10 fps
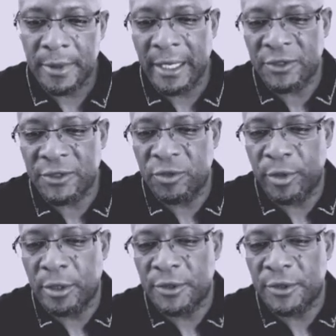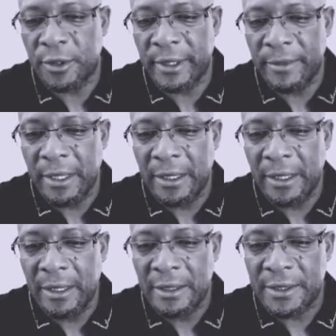extra pawn, sorry.
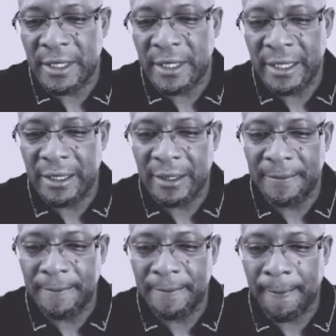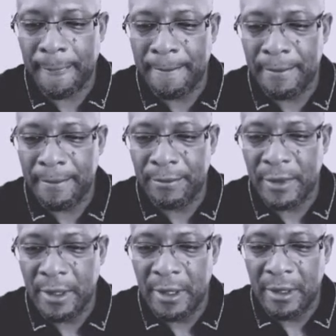Let's take.
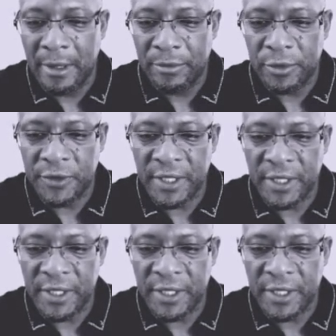But does it